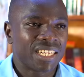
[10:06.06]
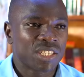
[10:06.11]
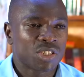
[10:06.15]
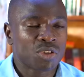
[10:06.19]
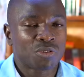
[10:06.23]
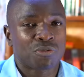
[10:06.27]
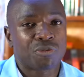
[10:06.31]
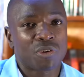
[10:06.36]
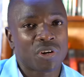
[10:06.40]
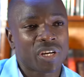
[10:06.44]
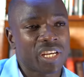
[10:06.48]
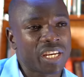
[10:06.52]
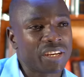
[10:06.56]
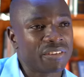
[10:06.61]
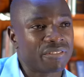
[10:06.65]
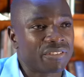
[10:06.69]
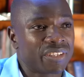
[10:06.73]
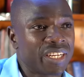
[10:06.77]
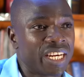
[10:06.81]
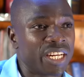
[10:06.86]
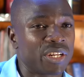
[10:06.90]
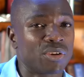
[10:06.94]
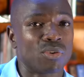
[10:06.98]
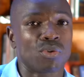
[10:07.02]
to
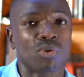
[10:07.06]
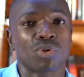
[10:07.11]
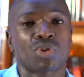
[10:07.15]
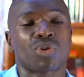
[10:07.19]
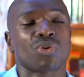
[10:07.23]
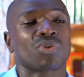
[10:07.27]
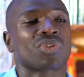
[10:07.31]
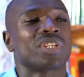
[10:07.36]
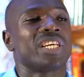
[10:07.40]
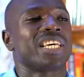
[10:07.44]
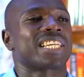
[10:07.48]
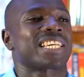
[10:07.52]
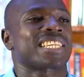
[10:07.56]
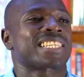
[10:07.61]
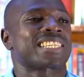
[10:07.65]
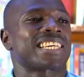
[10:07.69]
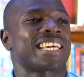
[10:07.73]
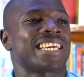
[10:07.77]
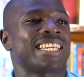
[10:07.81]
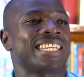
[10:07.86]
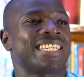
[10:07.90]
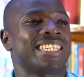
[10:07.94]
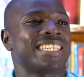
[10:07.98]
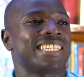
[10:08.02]
forgive, then you will choose the other
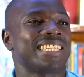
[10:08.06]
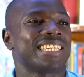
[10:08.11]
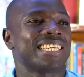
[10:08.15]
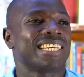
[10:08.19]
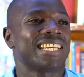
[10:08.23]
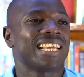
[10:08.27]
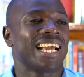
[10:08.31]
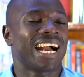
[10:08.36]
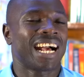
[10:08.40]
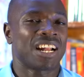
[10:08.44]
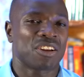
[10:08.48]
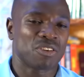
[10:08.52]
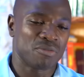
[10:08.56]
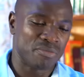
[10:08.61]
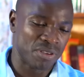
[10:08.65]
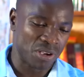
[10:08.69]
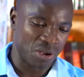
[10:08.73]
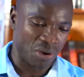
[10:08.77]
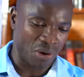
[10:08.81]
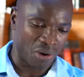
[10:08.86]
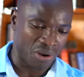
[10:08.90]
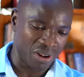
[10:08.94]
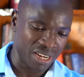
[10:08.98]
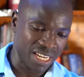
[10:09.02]
side and you'll be
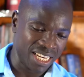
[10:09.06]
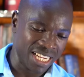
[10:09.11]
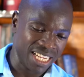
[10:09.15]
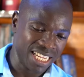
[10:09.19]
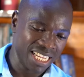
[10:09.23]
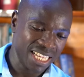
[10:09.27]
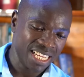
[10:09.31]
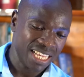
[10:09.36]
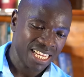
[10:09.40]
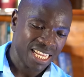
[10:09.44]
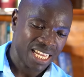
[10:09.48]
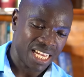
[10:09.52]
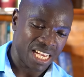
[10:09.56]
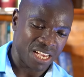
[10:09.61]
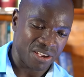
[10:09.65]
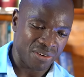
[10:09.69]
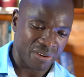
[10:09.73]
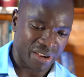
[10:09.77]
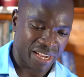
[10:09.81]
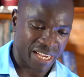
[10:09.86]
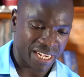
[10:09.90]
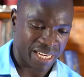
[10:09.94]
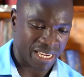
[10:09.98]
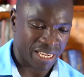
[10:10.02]
called a
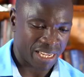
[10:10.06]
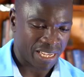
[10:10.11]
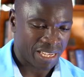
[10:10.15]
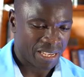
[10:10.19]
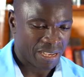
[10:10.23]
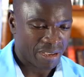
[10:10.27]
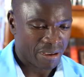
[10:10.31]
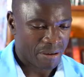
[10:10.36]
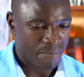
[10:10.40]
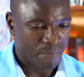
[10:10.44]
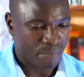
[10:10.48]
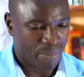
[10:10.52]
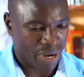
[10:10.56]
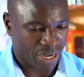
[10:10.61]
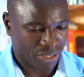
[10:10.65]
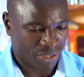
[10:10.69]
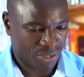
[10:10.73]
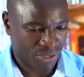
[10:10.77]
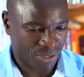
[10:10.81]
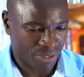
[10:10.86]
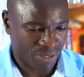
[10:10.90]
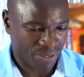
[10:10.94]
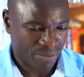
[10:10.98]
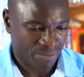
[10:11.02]
wicked
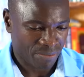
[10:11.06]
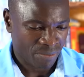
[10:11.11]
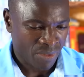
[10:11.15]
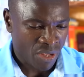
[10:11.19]
person.